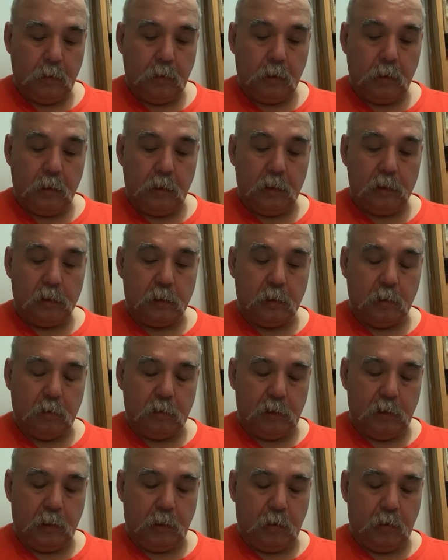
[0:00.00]
And this goes
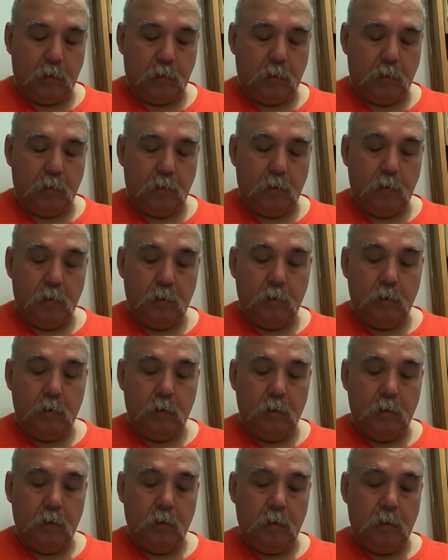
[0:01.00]
here.
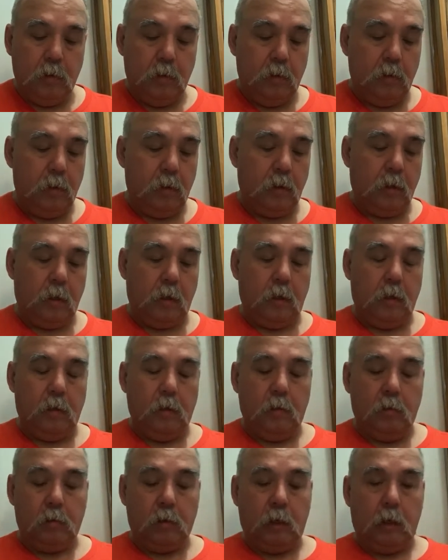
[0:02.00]
Huh,
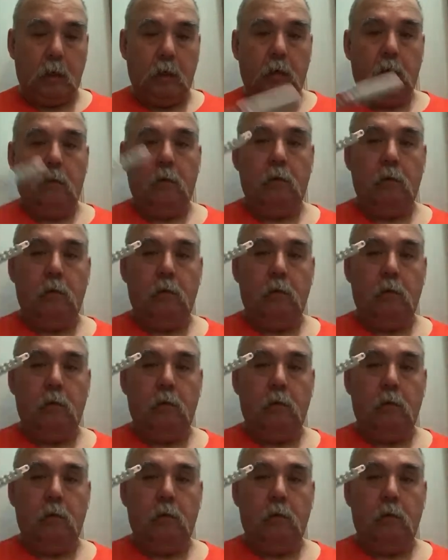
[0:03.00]
okay.